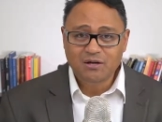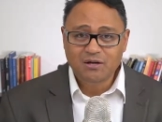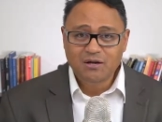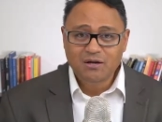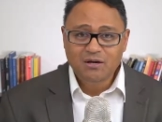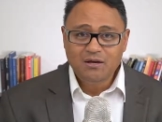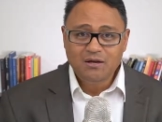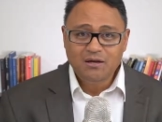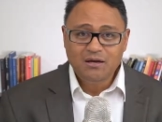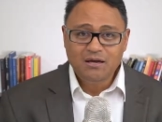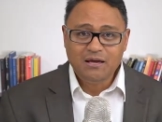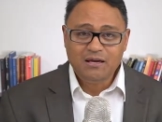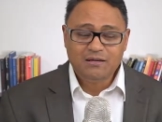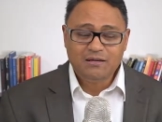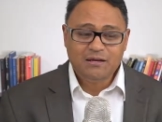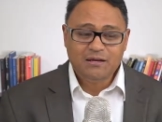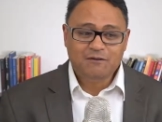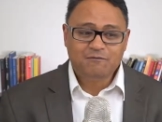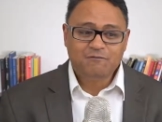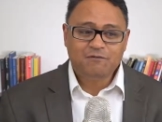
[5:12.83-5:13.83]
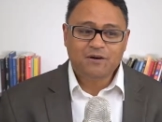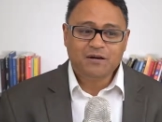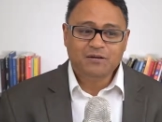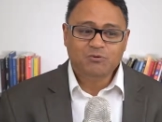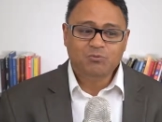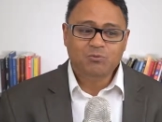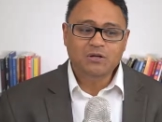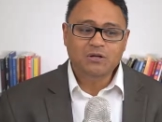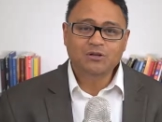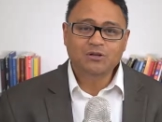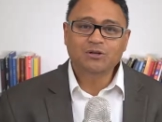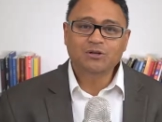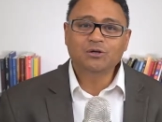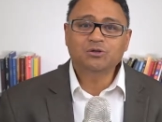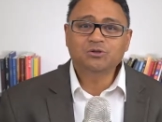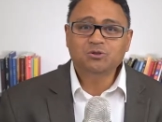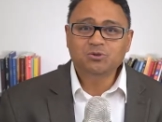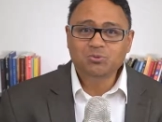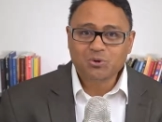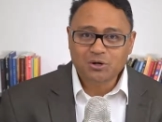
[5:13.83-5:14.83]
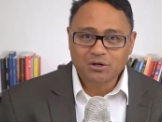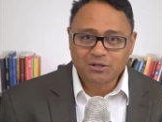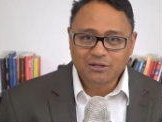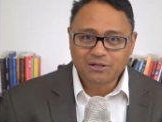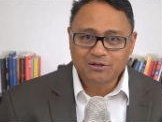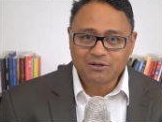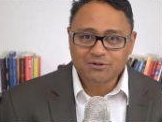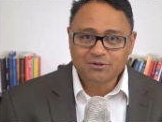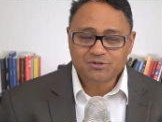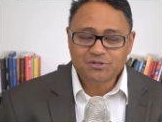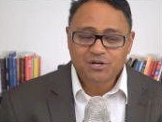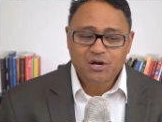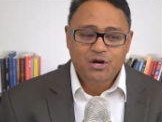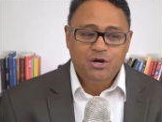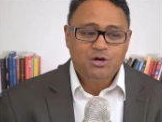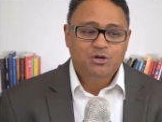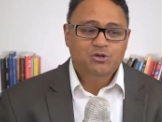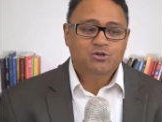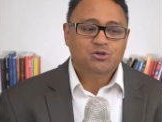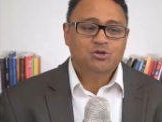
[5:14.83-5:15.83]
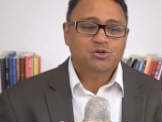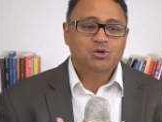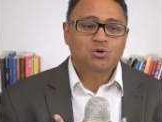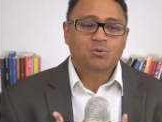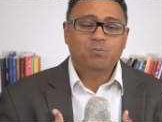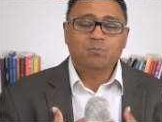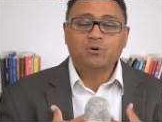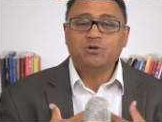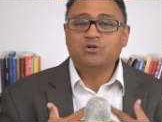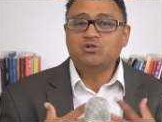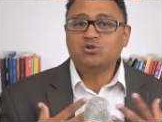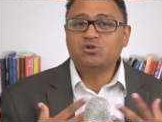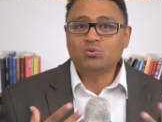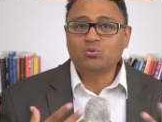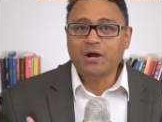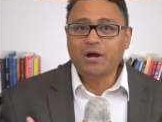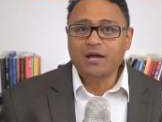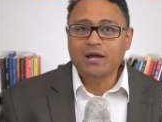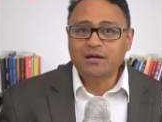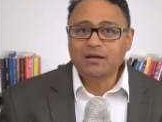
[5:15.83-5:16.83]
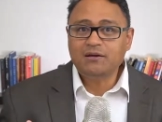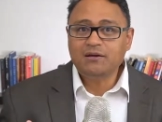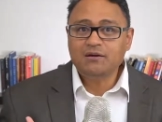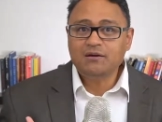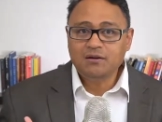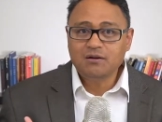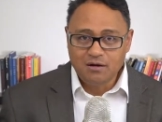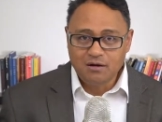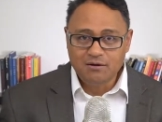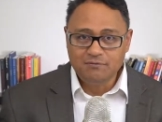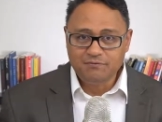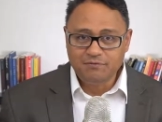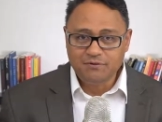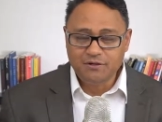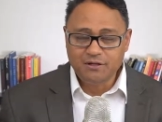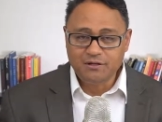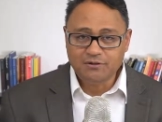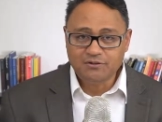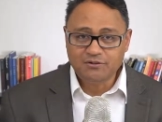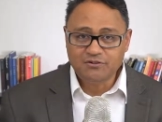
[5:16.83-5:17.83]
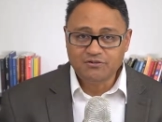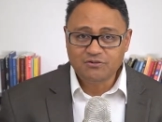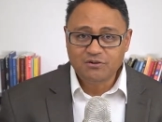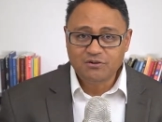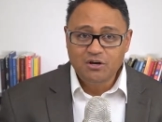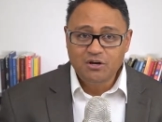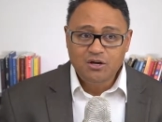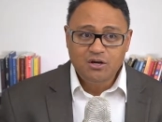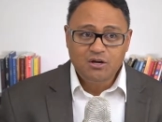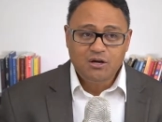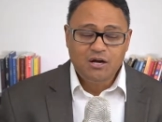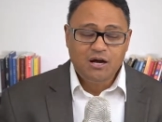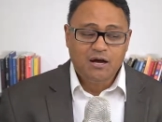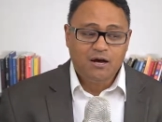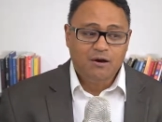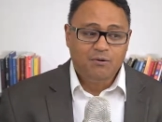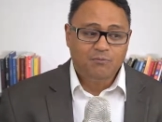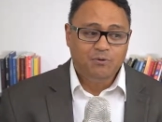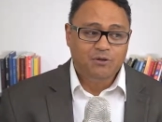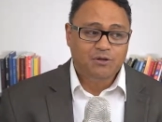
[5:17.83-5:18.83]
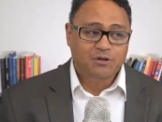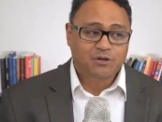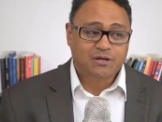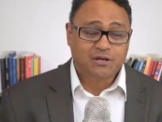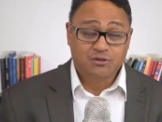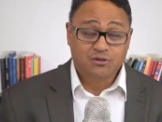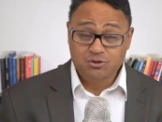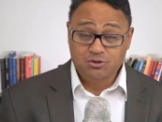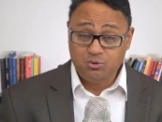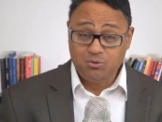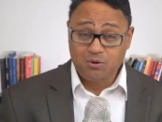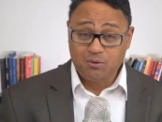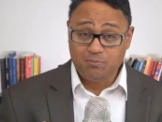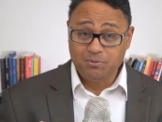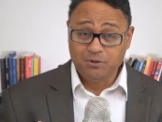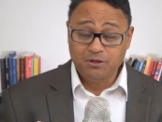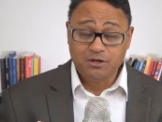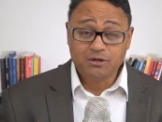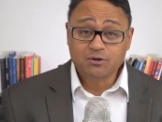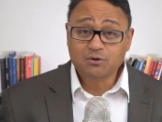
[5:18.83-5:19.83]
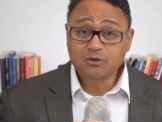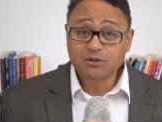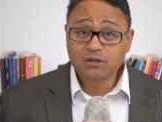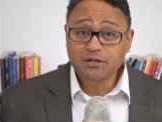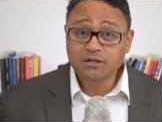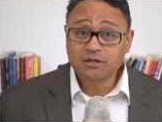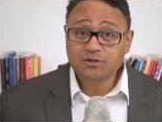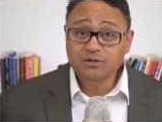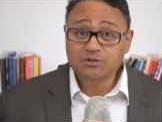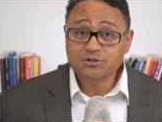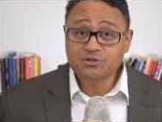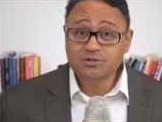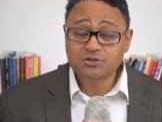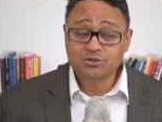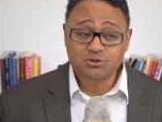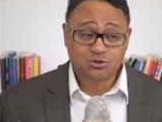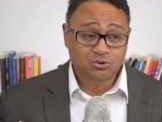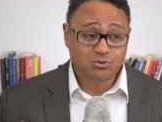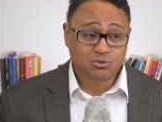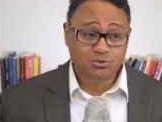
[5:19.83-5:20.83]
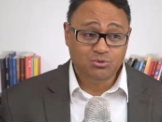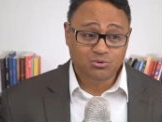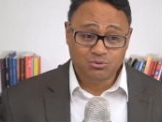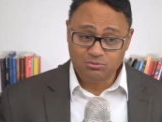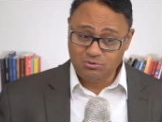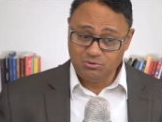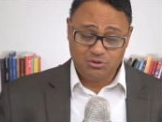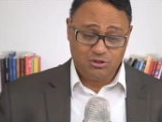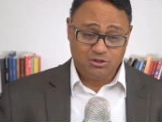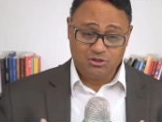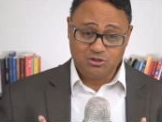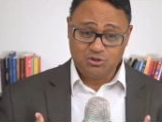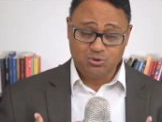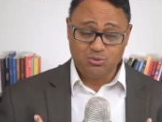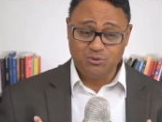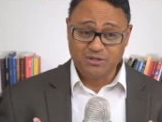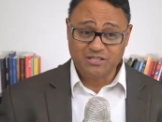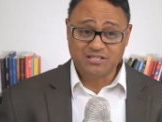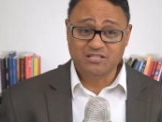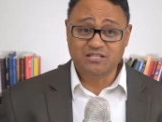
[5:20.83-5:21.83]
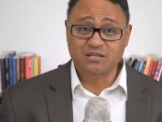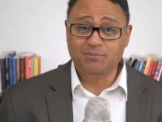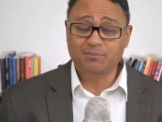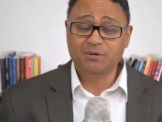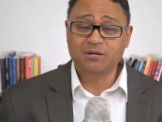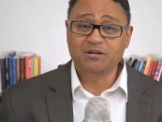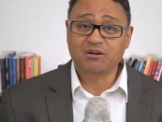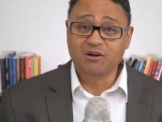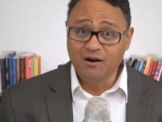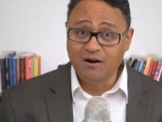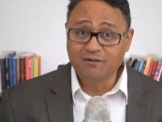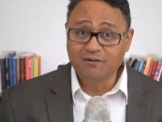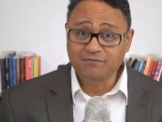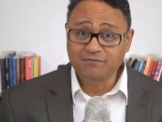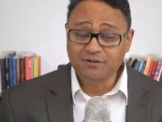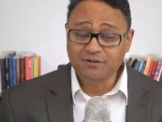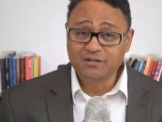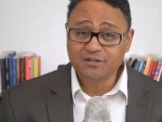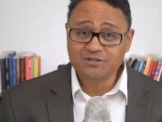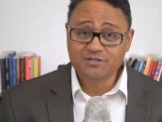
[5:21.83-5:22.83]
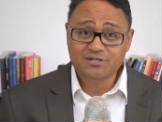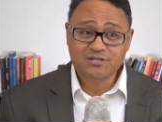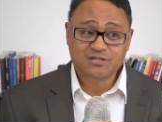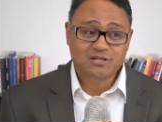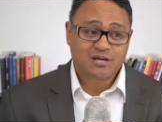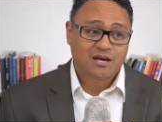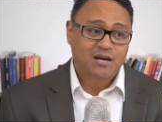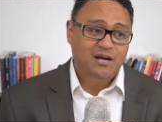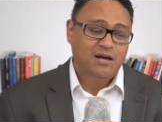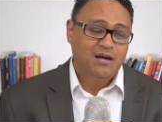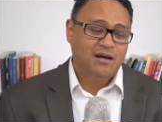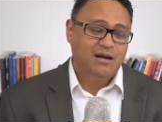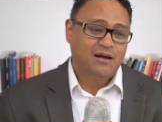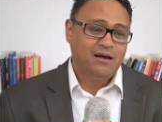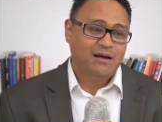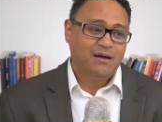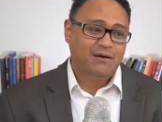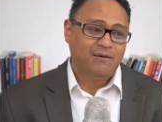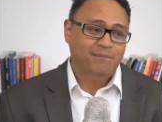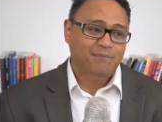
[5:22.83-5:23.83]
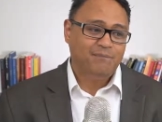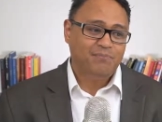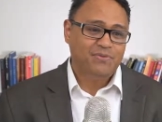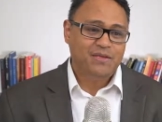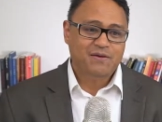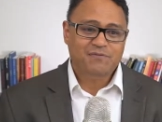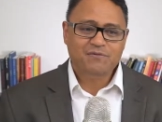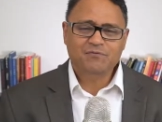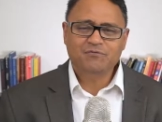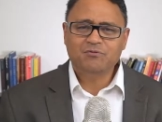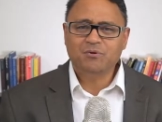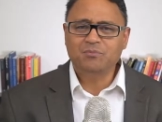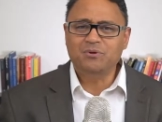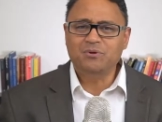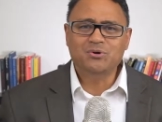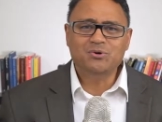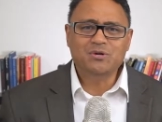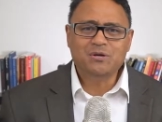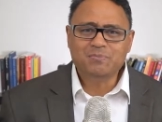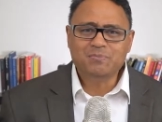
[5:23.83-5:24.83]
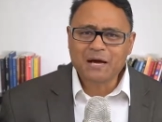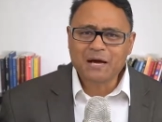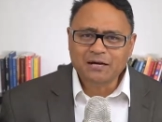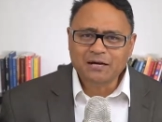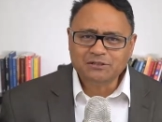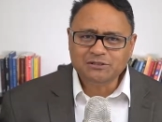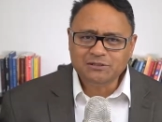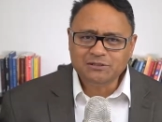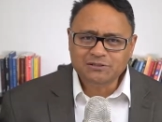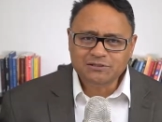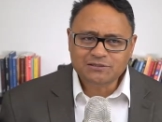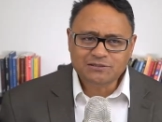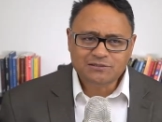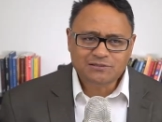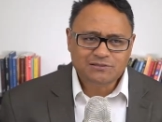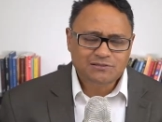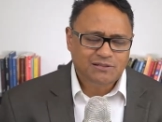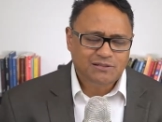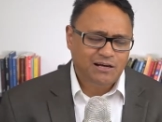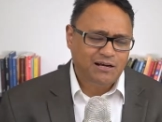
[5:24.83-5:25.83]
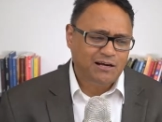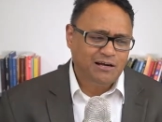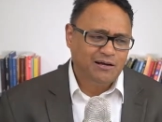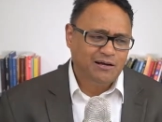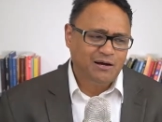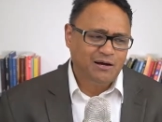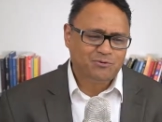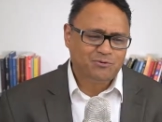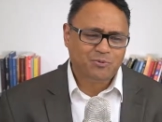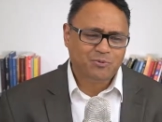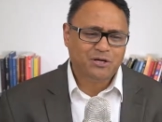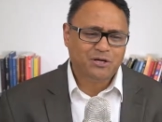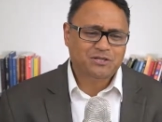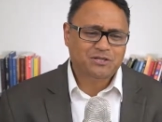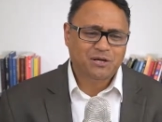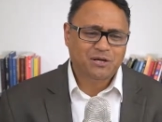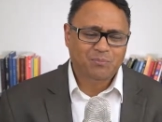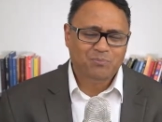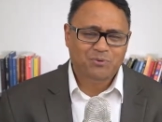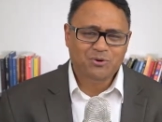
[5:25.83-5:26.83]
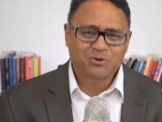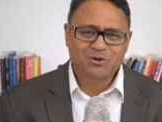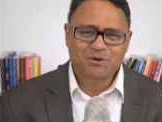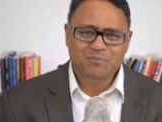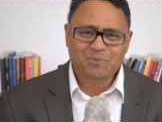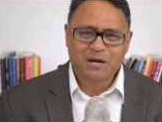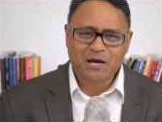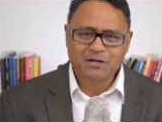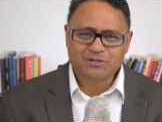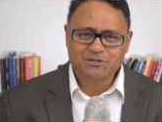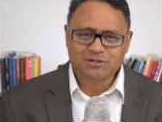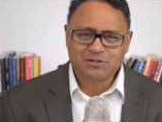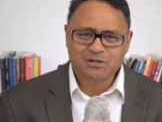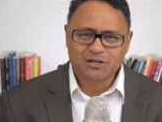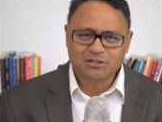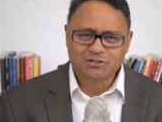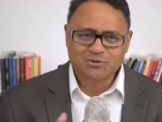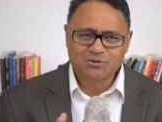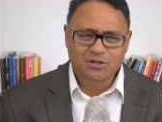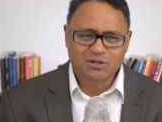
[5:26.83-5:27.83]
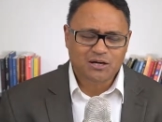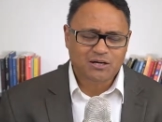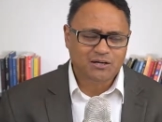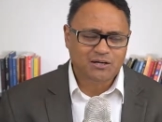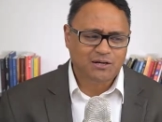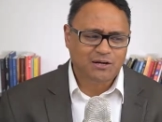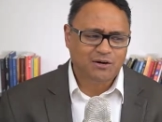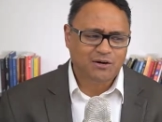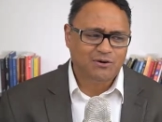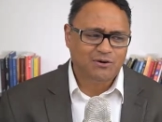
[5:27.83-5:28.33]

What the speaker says: And in fact, we look to our leaders to portray confidence. We look to our political leaders to exhibit confidence, even for beauty pageants. I was watching a beauty pageant not too long ago